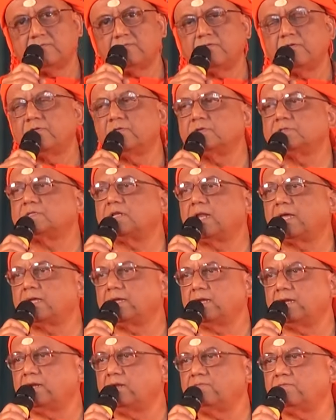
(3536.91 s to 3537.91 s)
flows
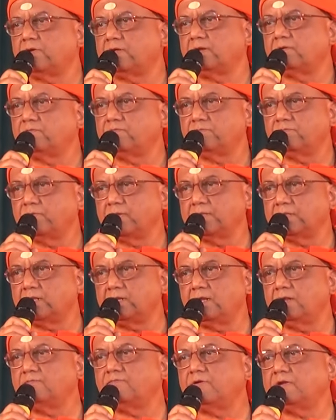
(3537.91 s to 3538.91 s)
like a river. When the
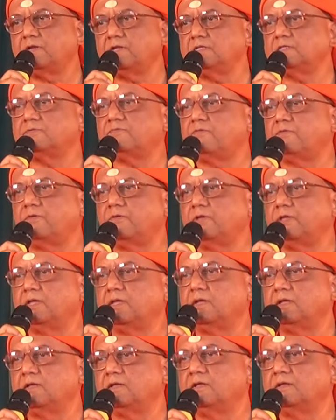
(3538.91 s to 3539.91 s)
river is
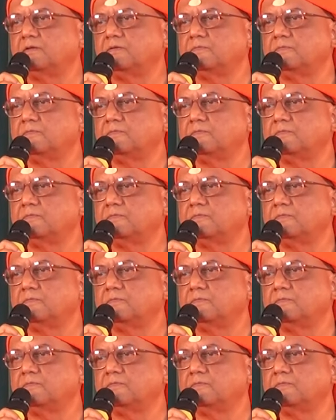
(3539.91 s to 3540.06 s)
flowing,